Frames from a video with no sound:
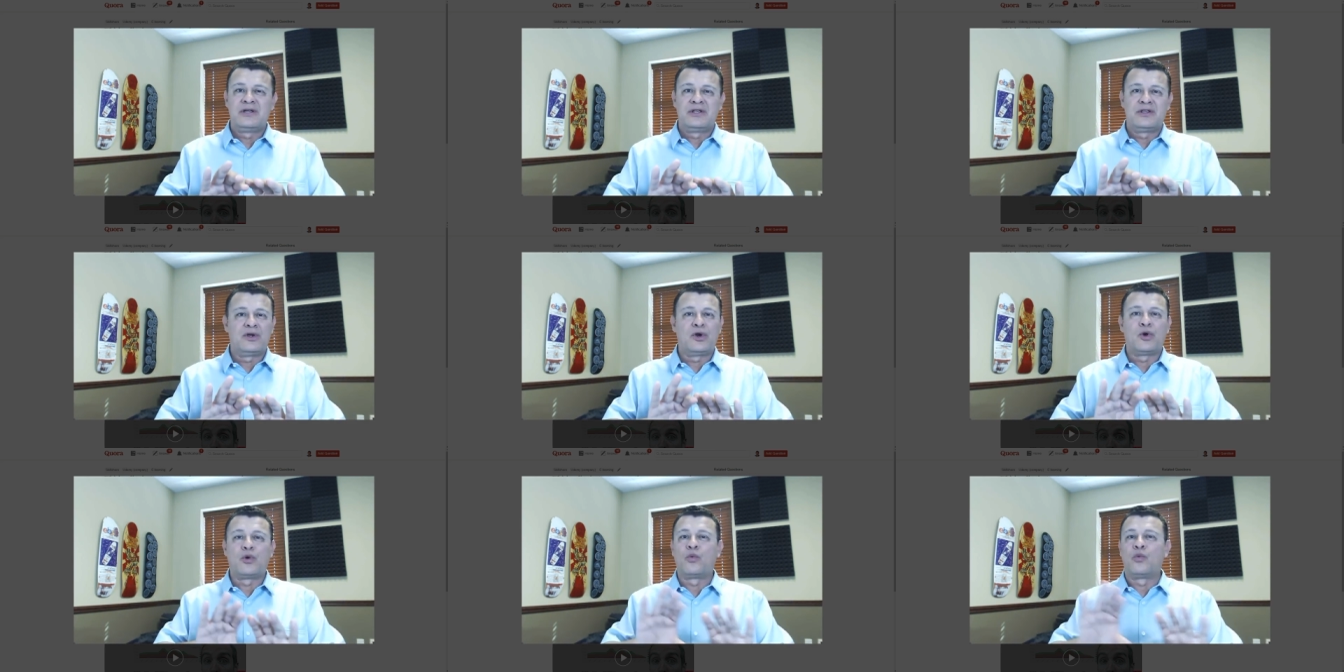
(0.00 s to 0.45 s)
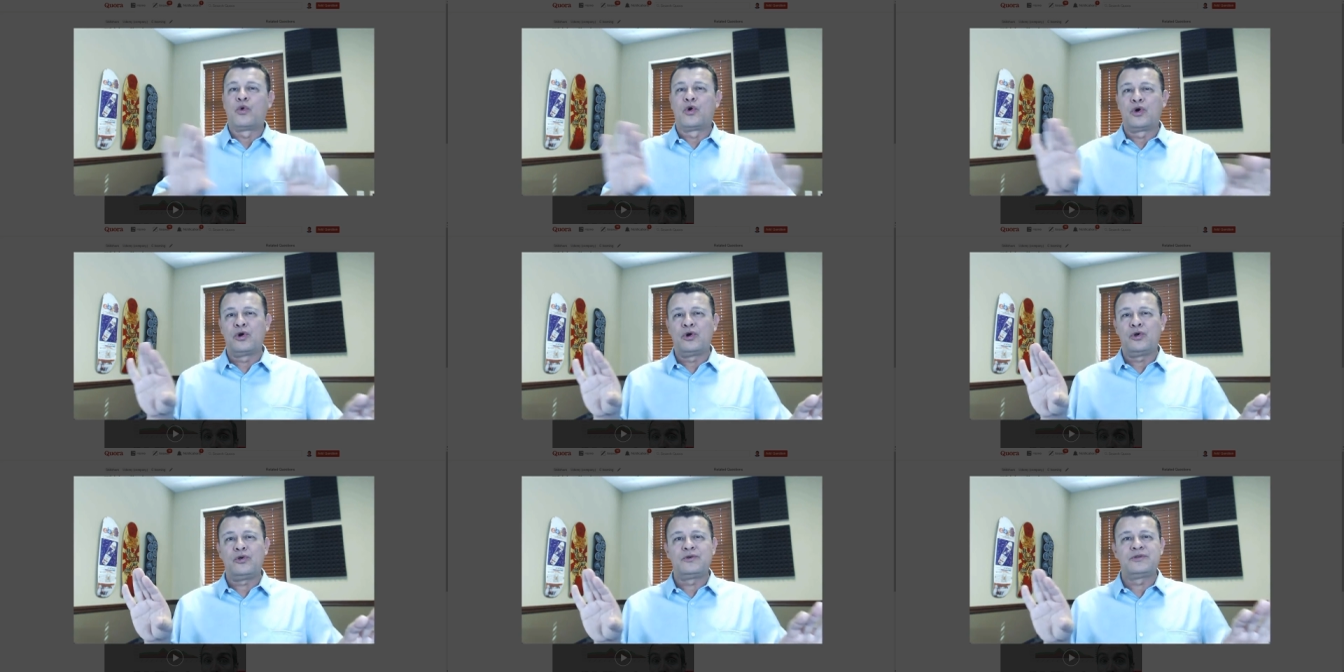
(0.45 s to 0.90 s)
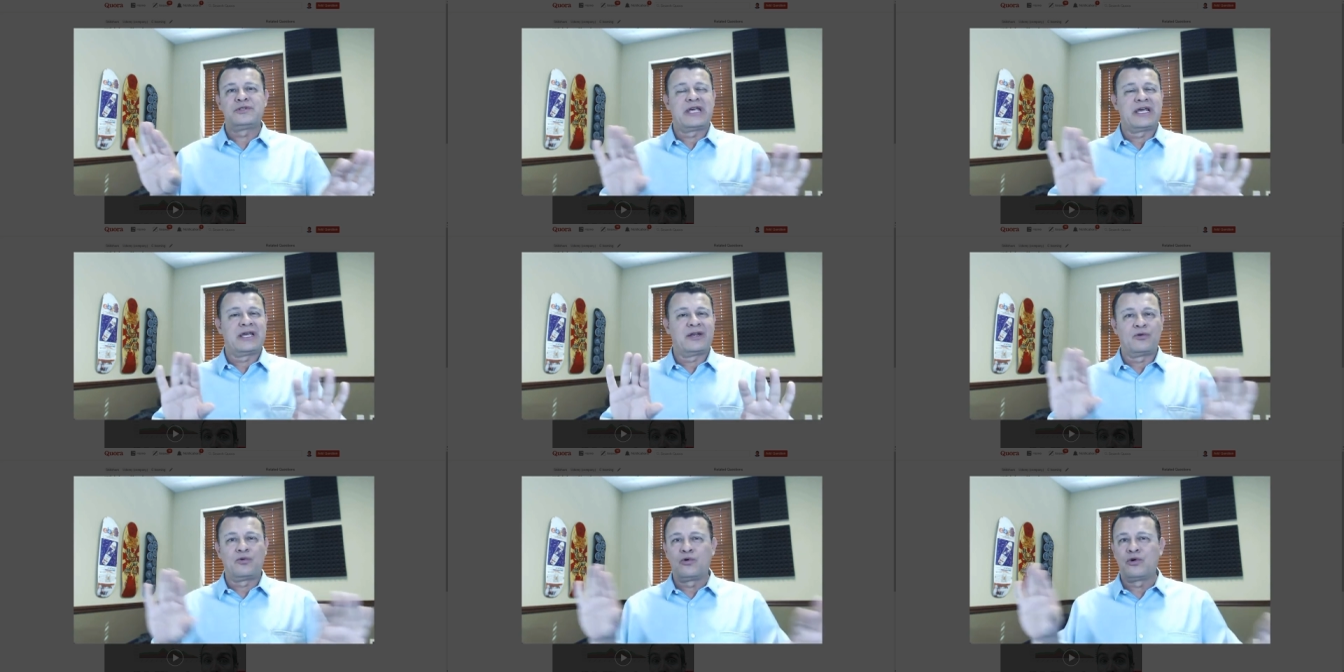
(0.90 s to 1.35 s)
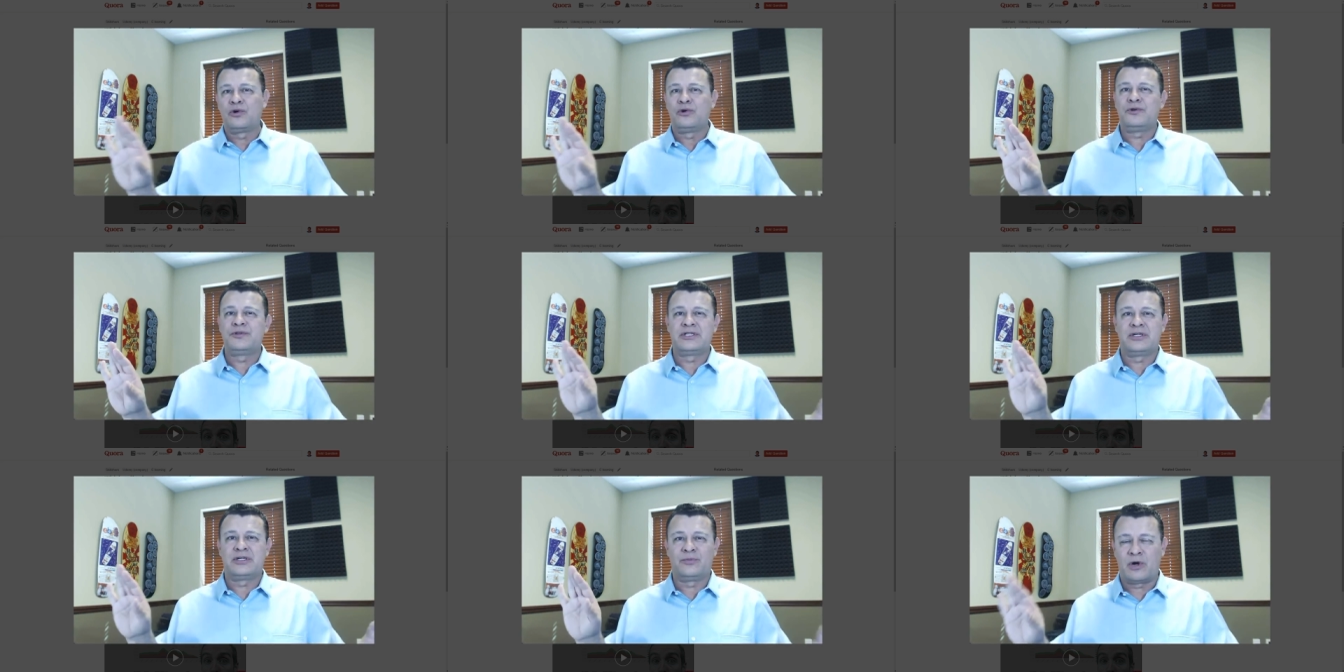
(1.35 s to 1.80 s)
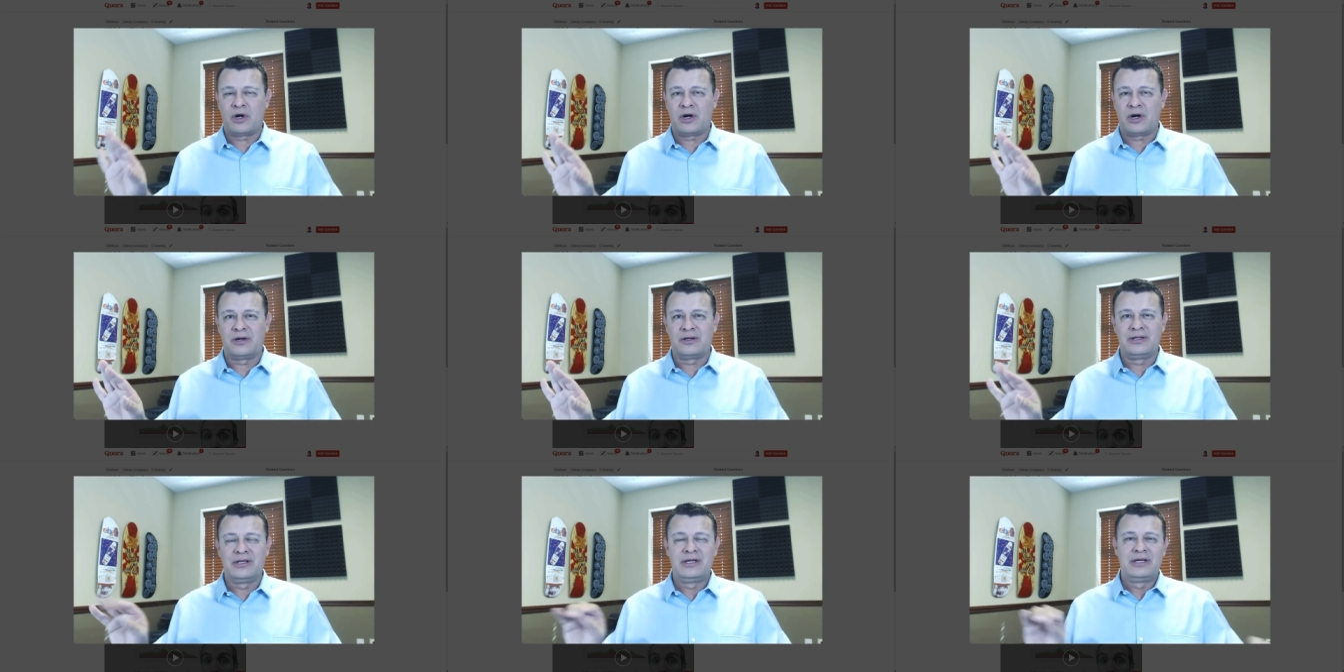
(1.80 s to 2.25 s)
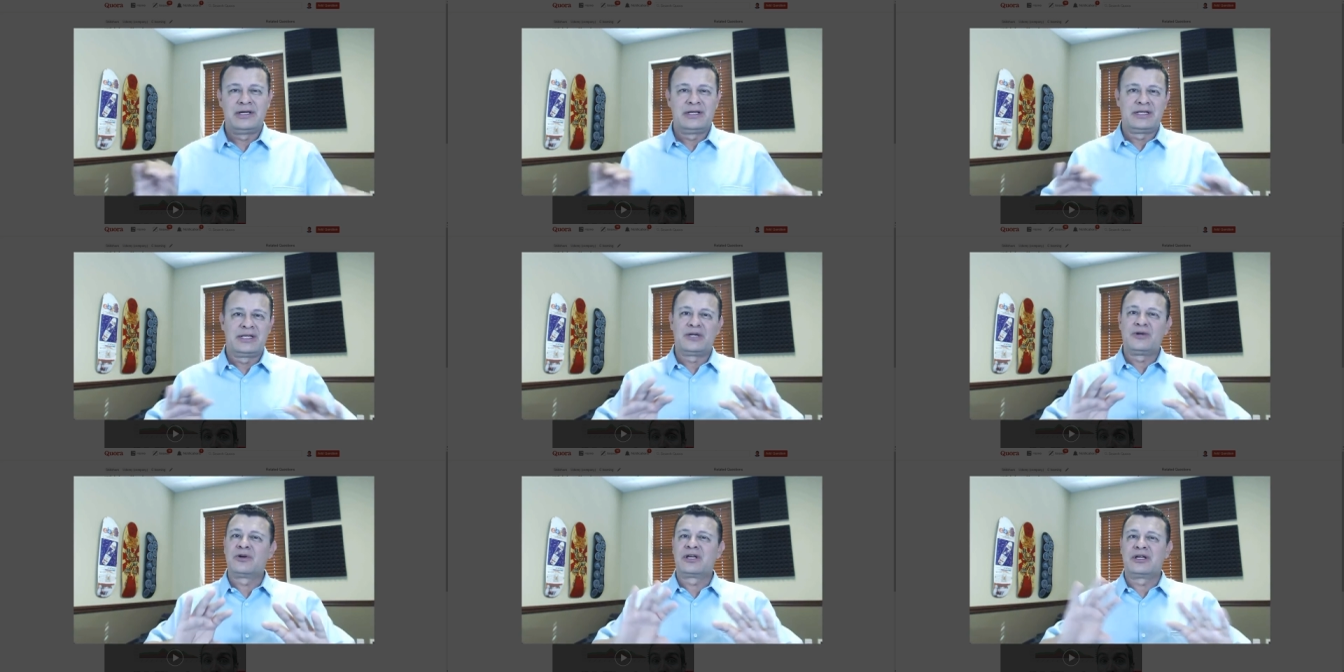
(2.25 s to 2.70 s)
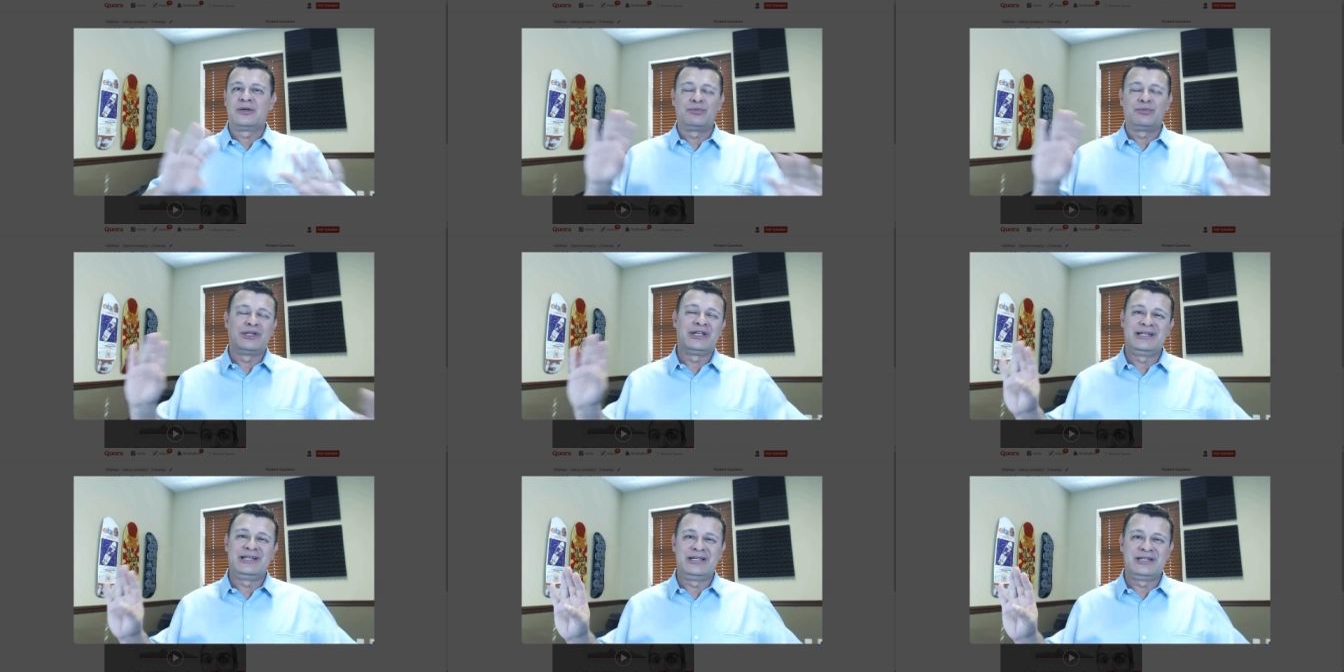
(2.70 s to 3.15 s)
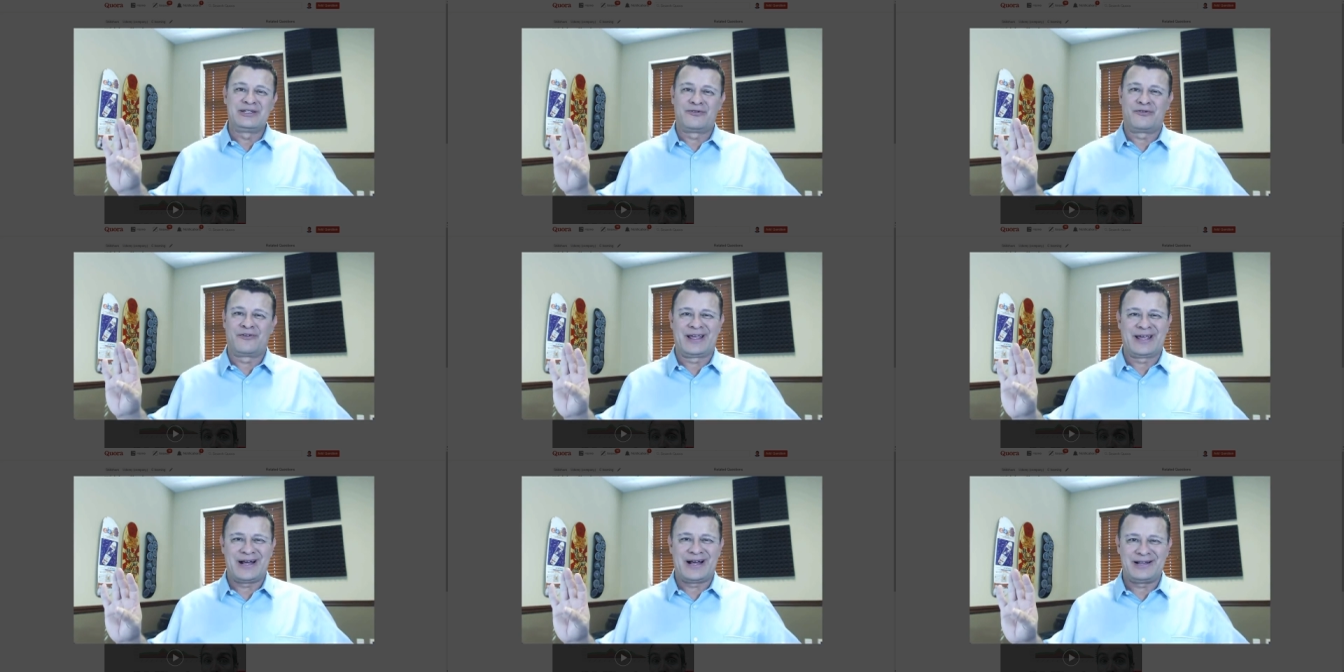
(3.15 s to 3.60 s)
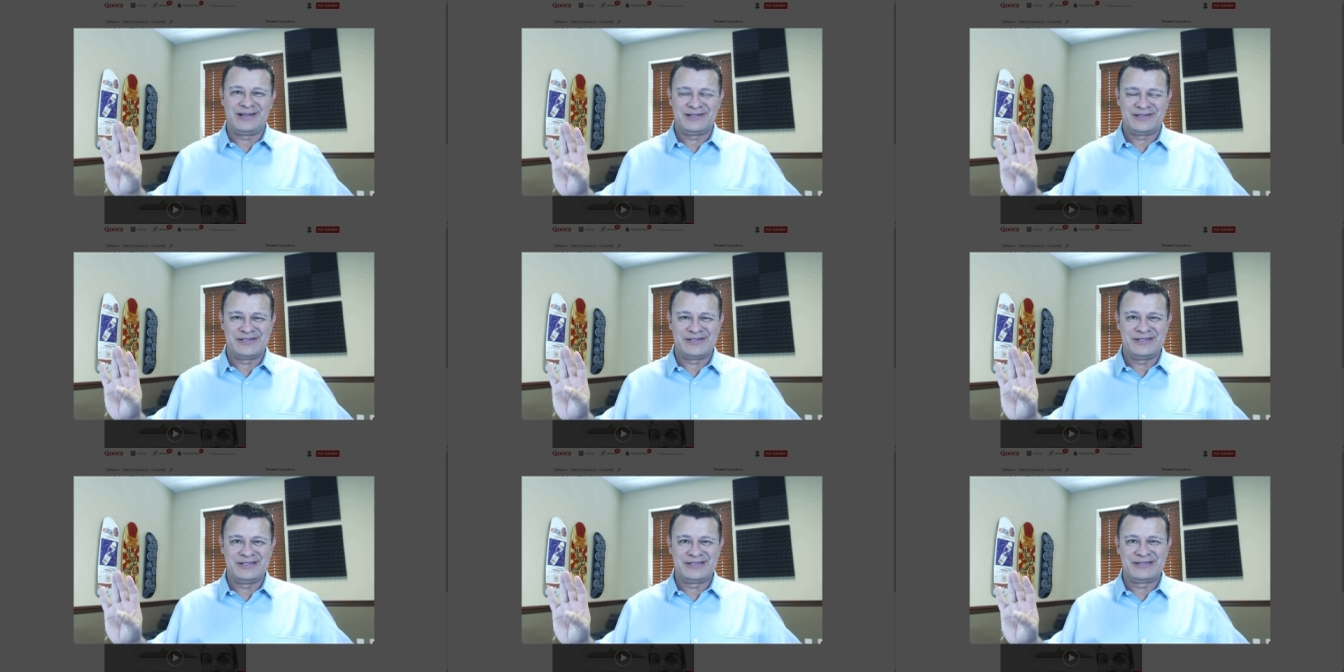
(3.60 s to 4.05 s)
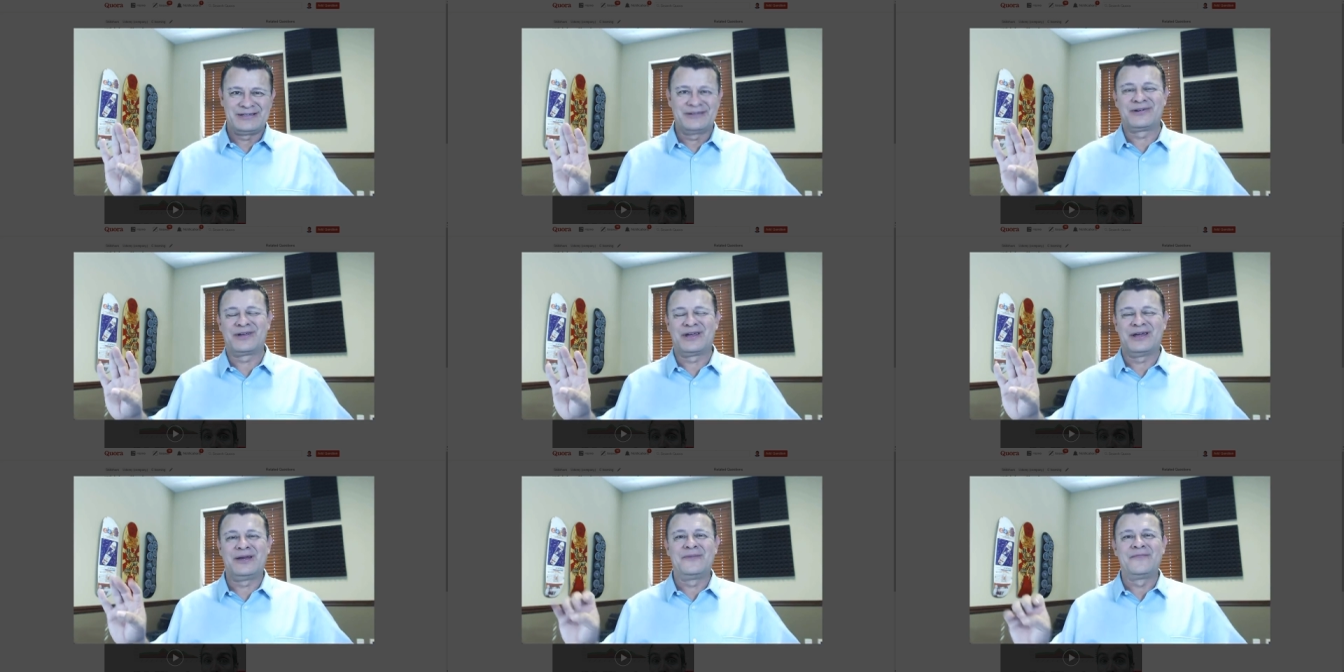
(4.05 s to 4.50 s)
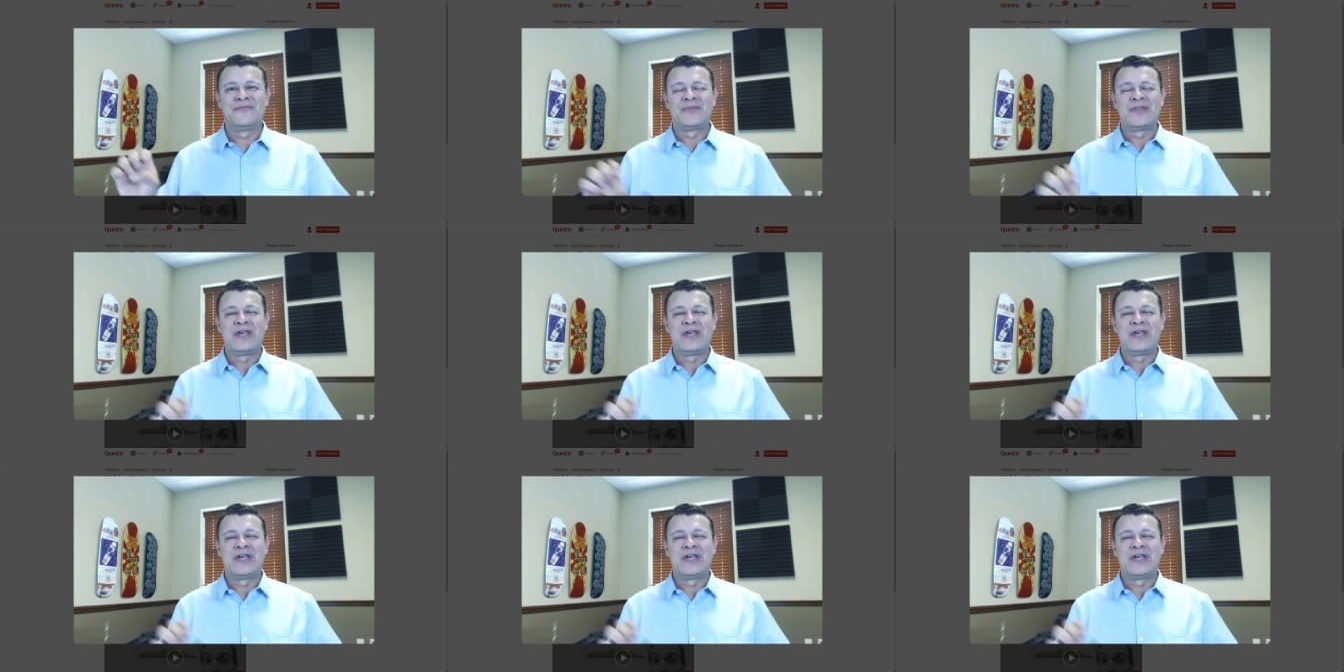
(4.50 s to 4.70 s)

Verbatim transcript: They're worlds and worlds apart. They're in completely different galaxies. Okay.